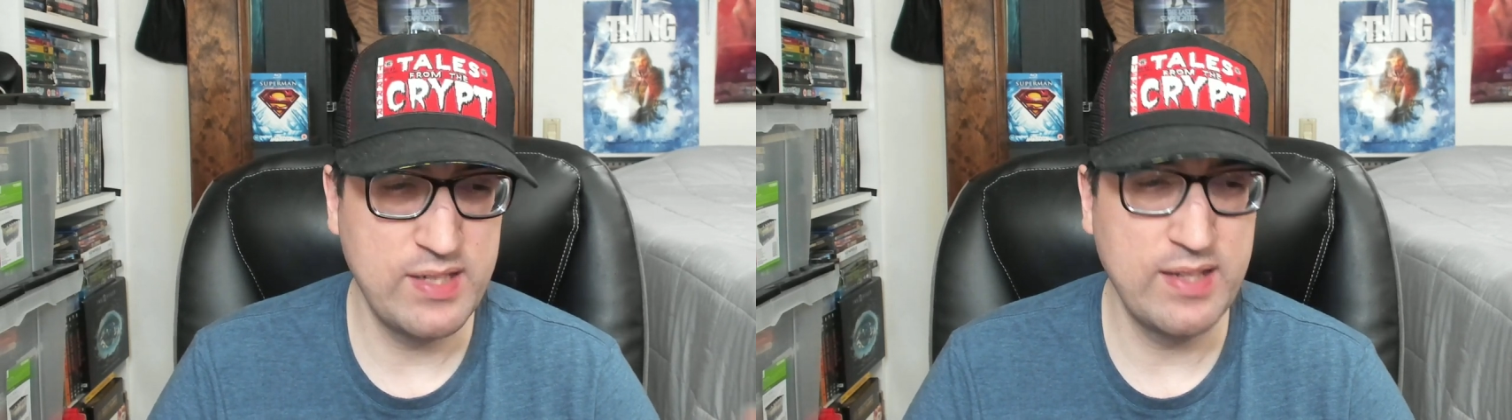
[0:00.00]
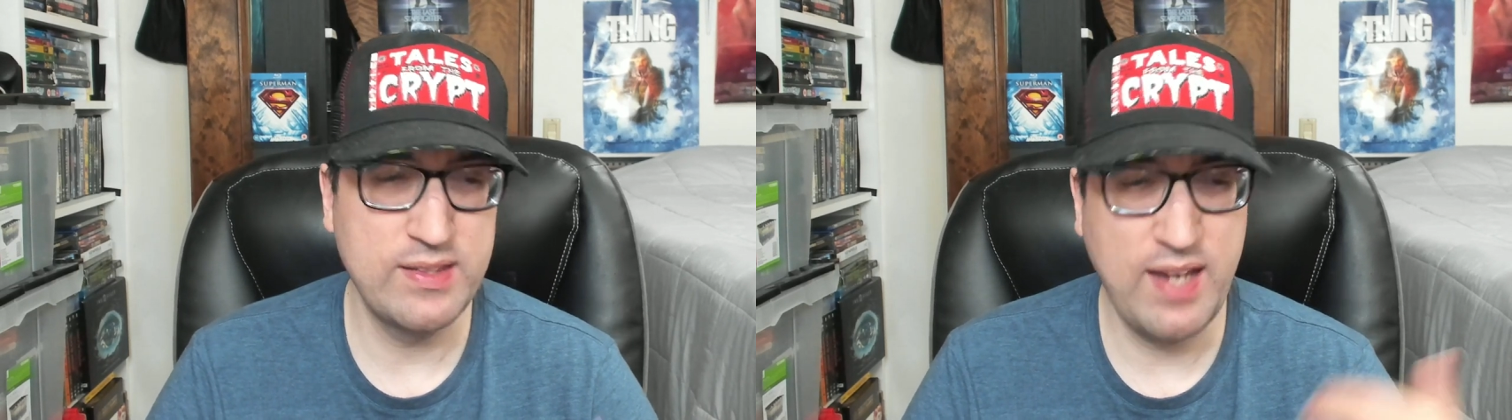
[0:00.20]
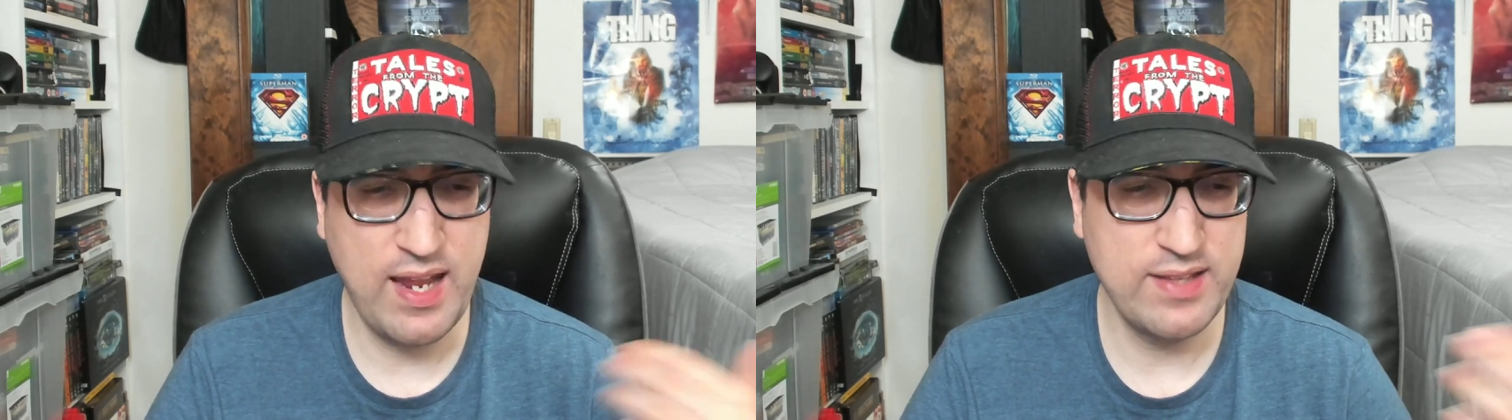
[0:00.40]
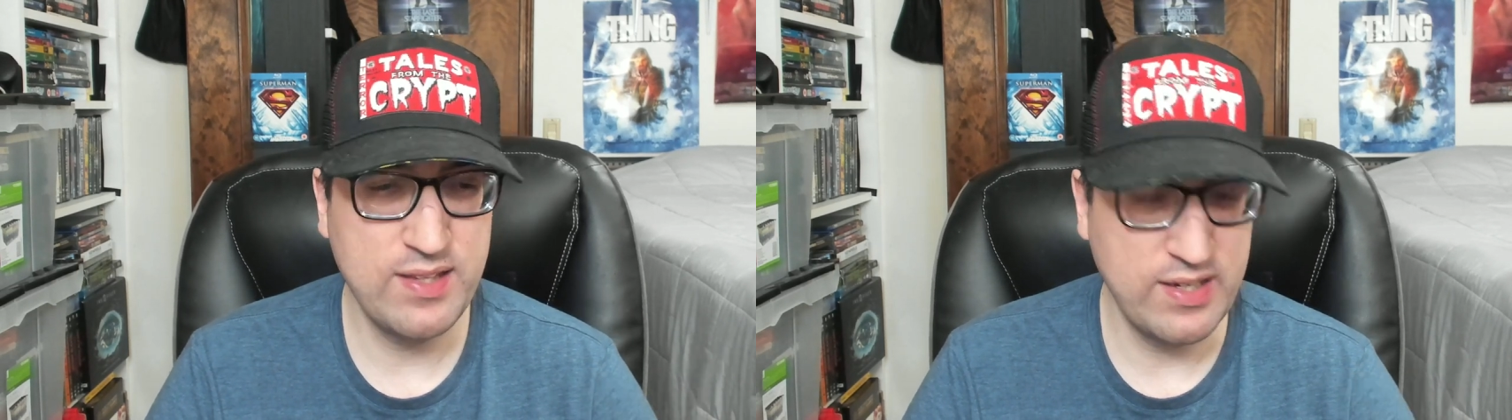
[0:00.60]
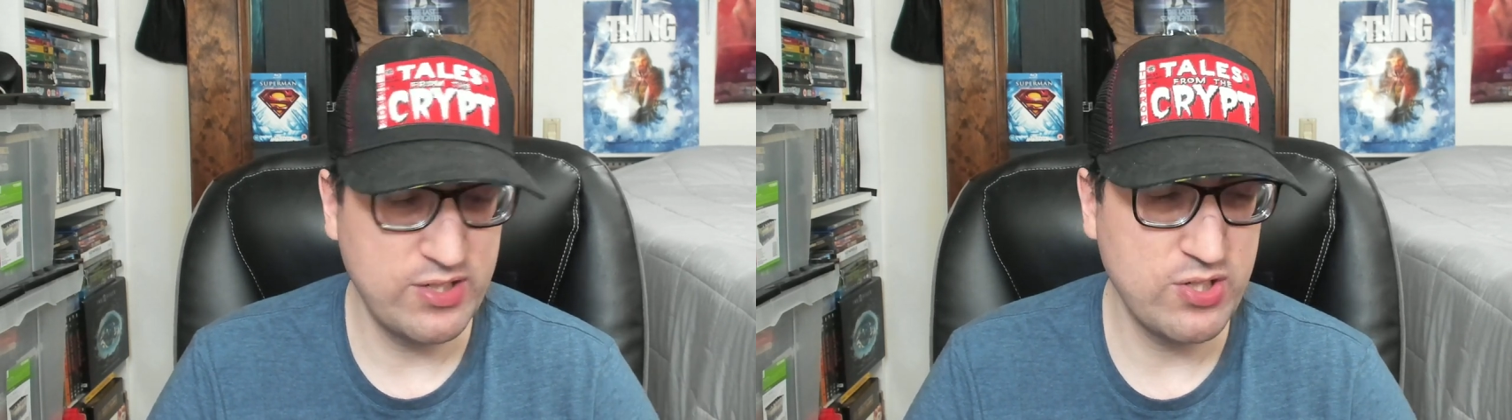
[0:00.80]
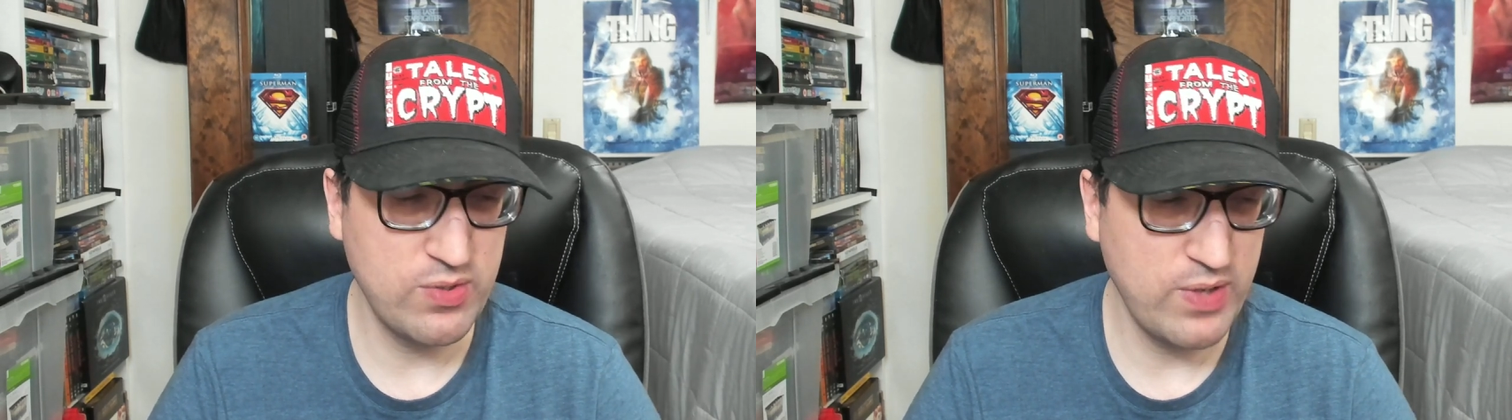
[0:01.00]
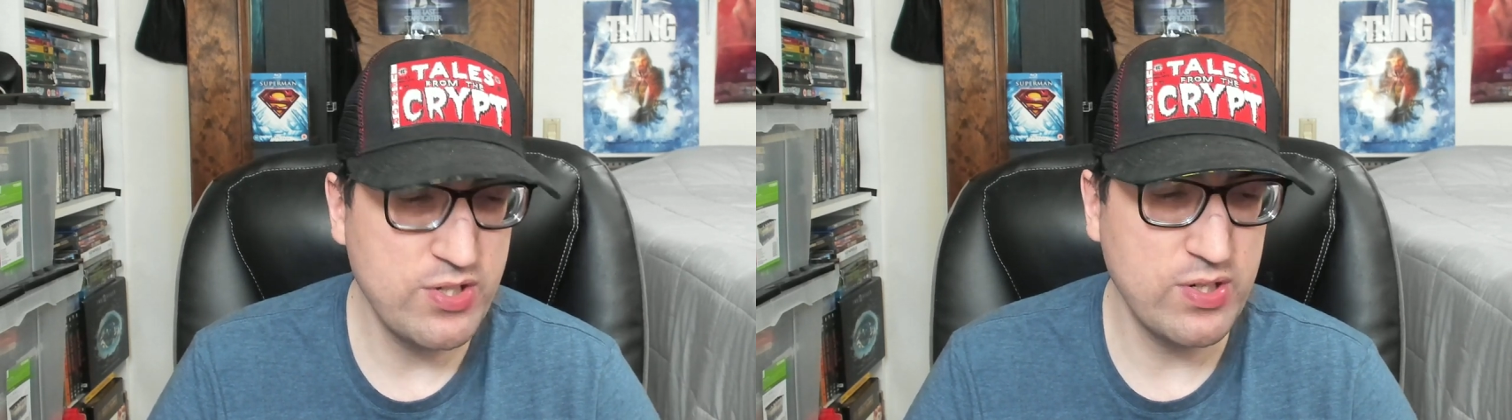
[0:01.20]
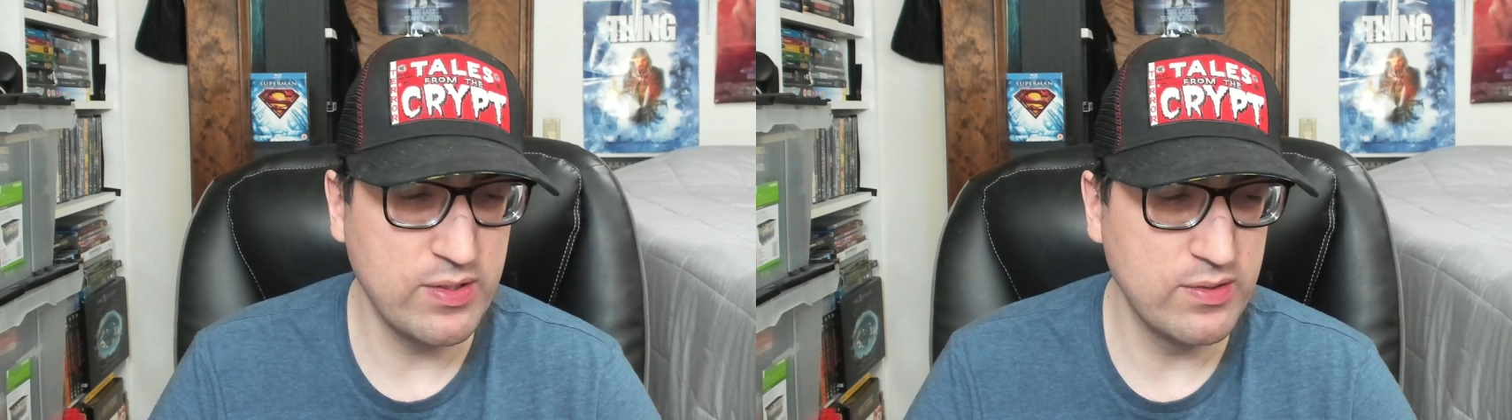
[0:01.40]
set that had the Next
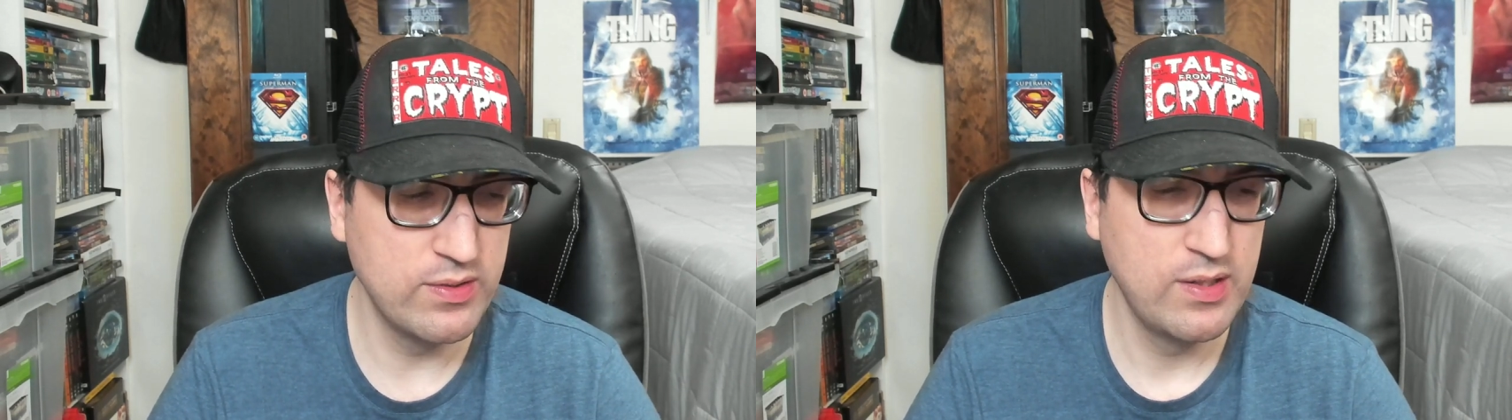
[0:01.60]
Generation